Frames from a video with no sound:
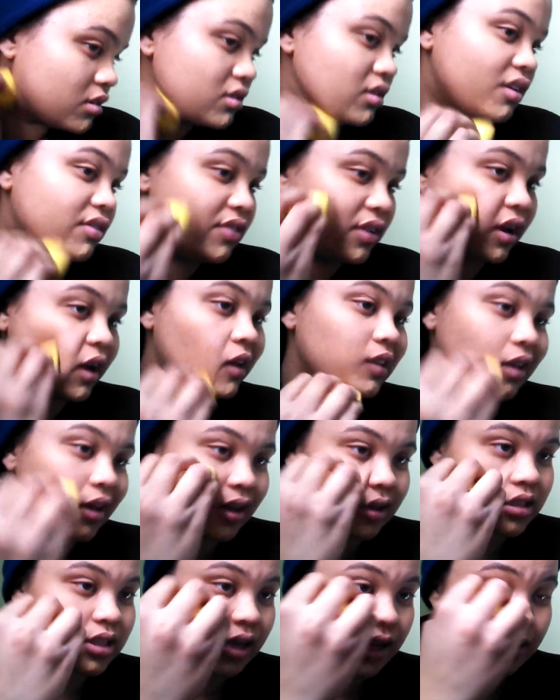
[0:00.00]
Don't forget, like
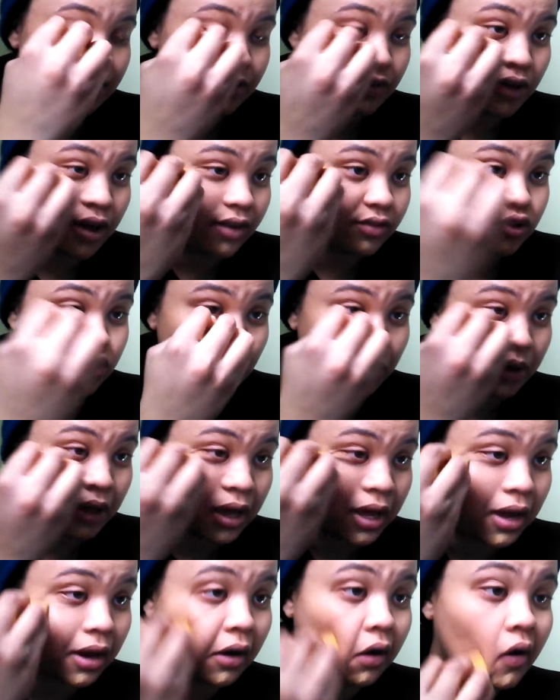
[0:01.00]
I said, if you have short
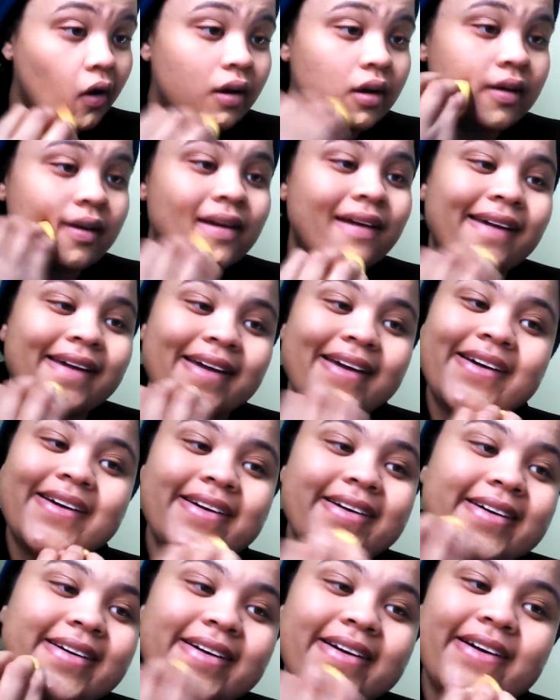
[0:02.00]
hair,
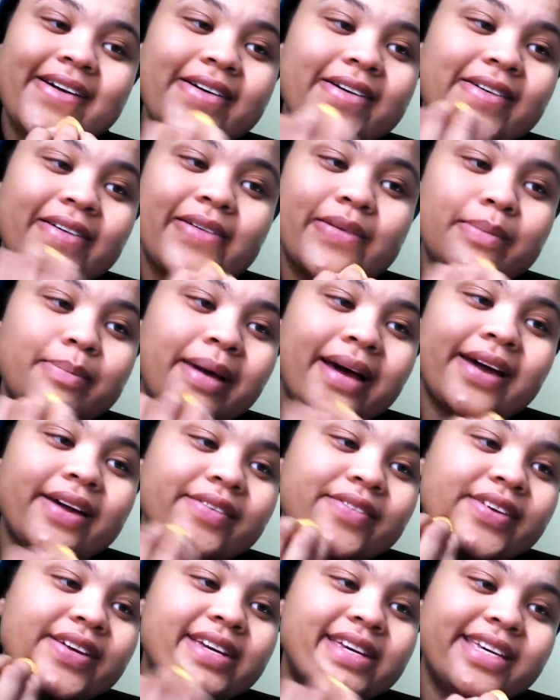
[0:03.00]
go to the back
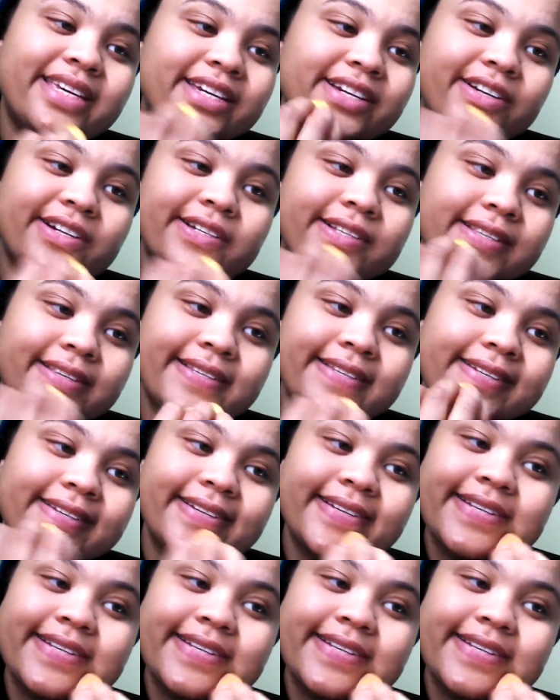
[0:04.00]
of your ears.